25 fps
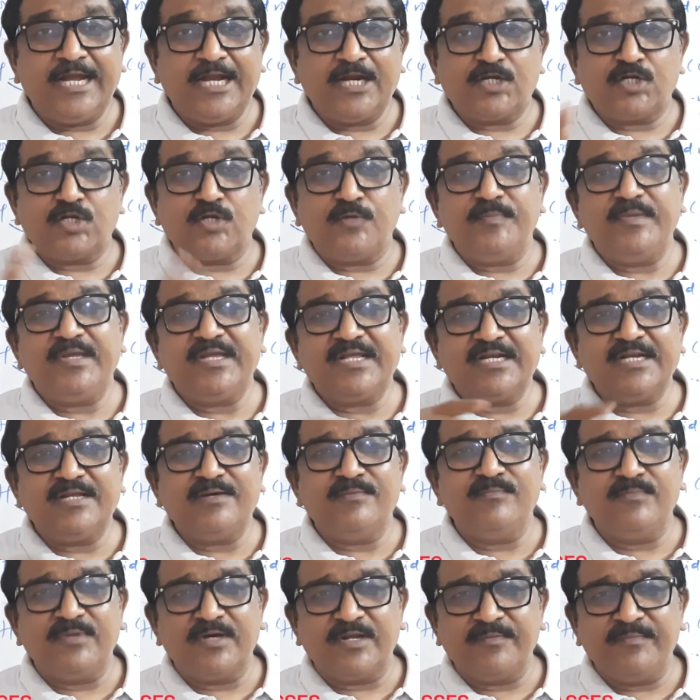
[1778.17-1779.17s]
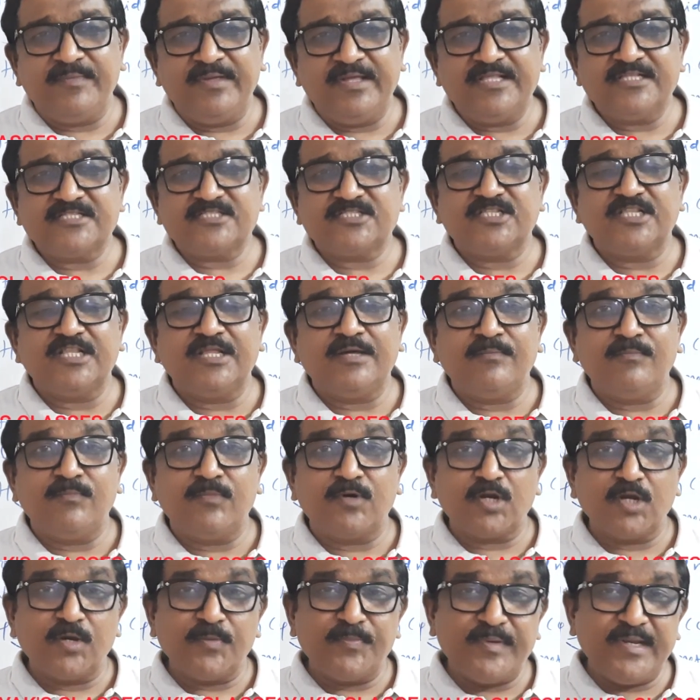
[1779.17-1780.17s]
Atomic number means
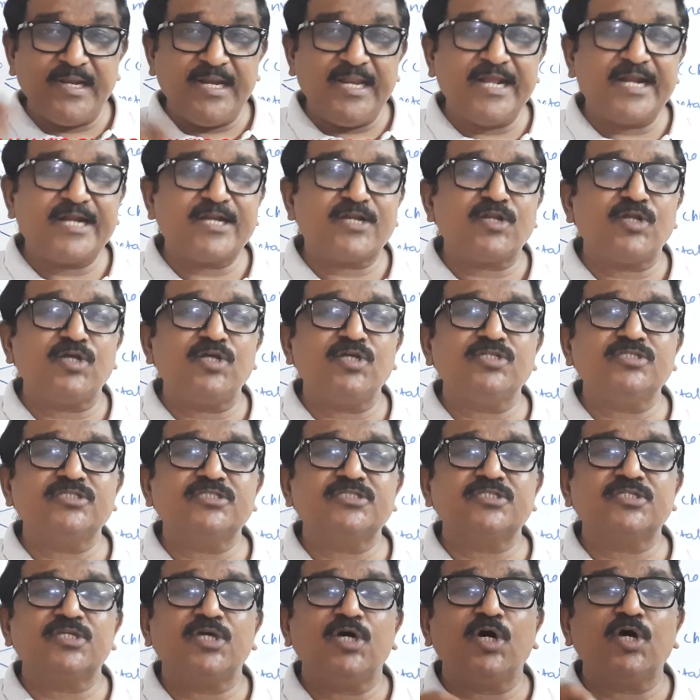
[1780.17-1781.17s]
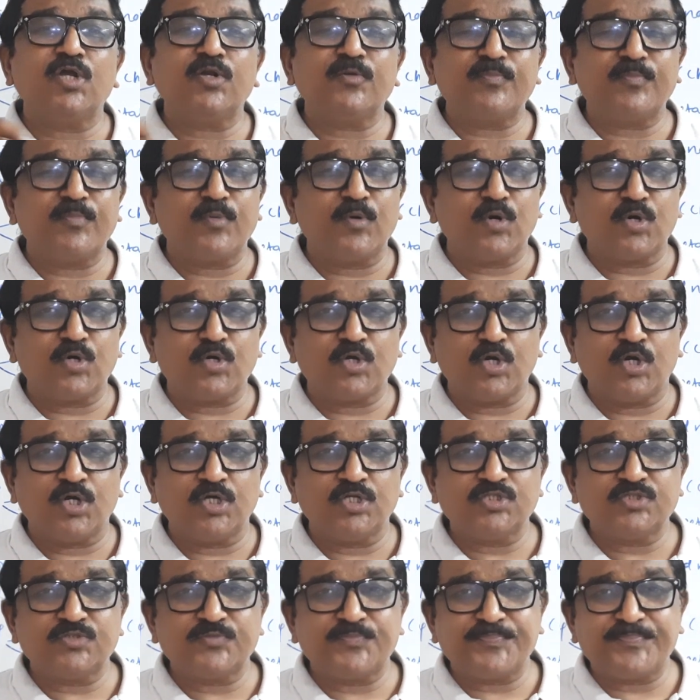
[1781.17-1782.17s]
number of electrons or
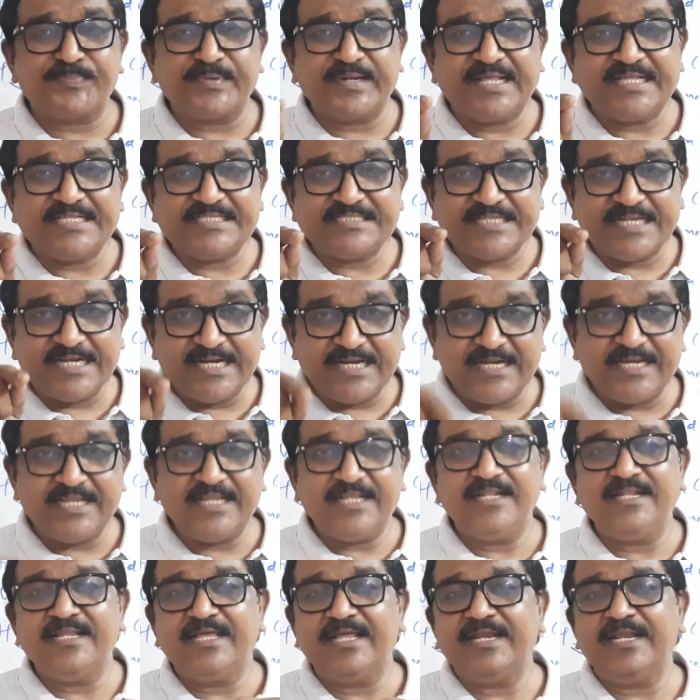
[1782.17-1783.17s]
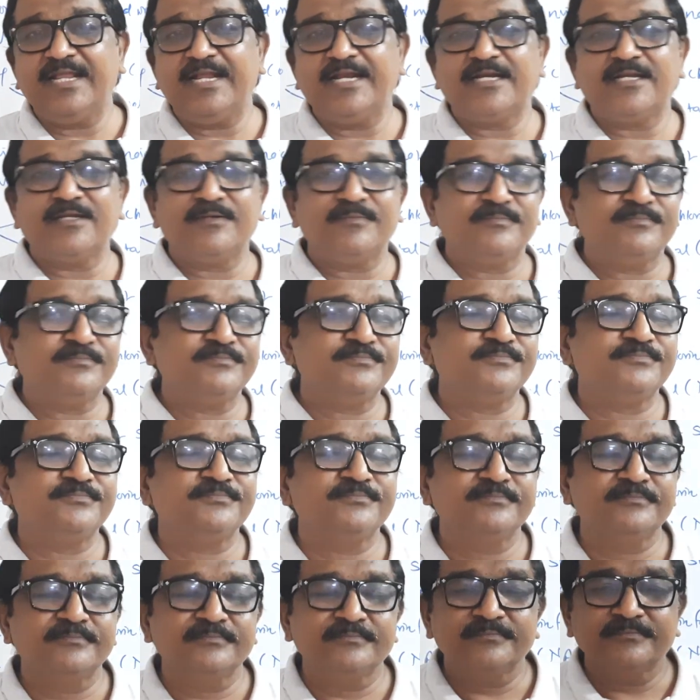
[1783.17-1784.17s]
protons present in an atom.
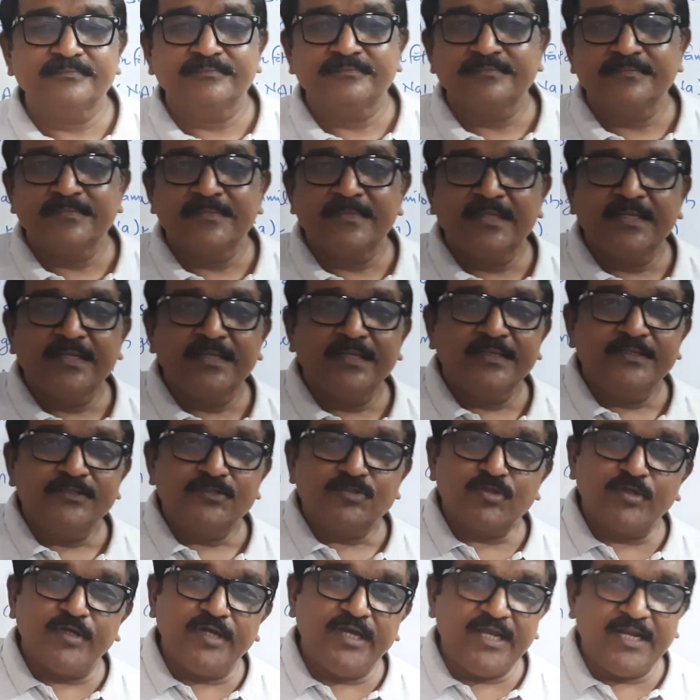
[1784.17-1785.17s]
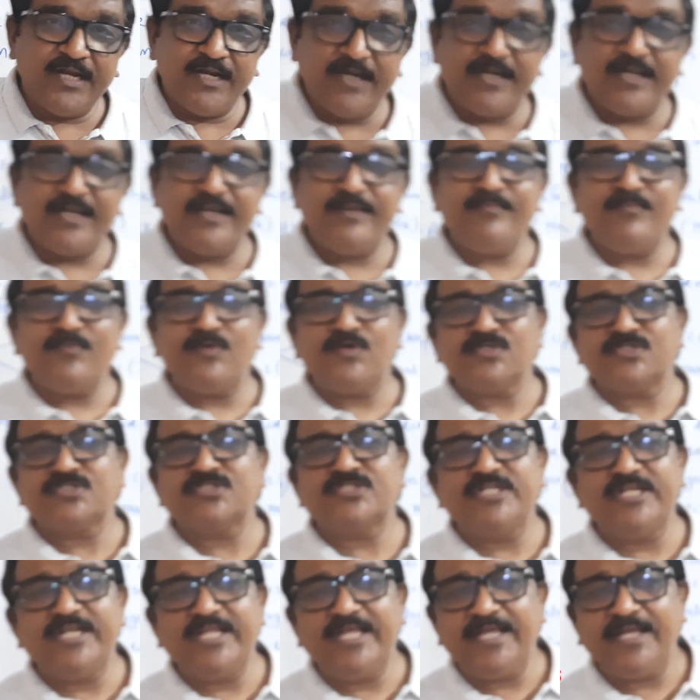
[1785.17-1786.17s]
So Henry
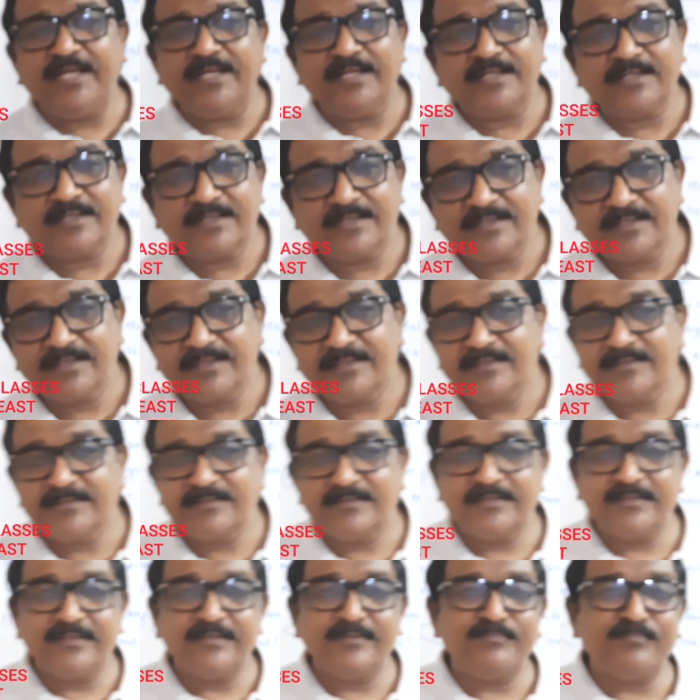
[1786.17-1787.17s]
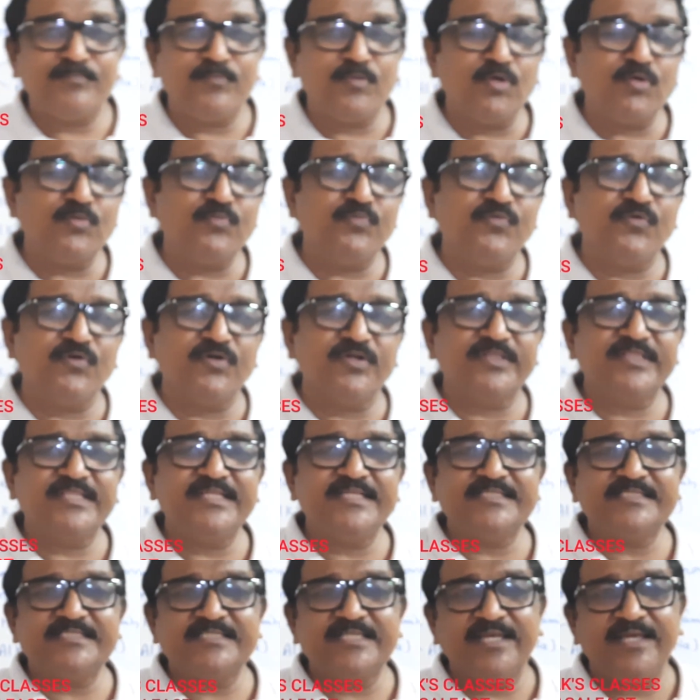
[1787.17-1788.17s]
Moseley put
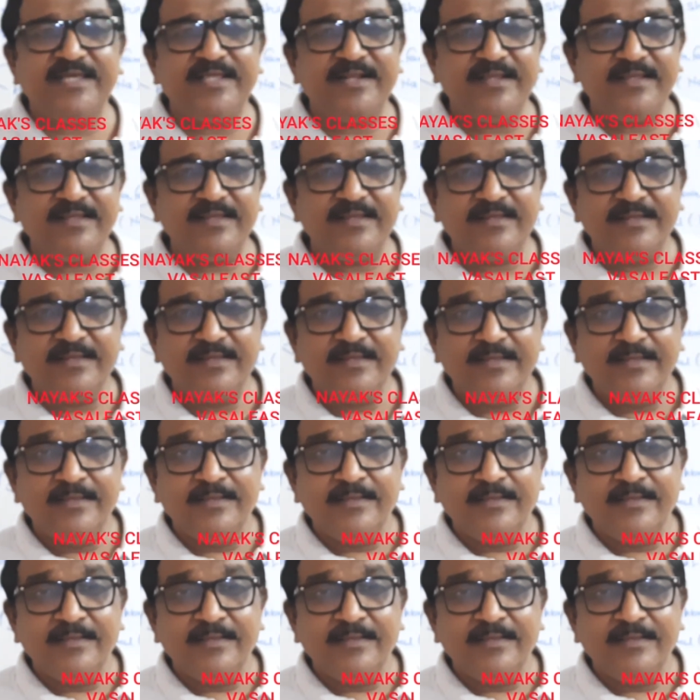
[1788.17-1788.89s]
forth his theory,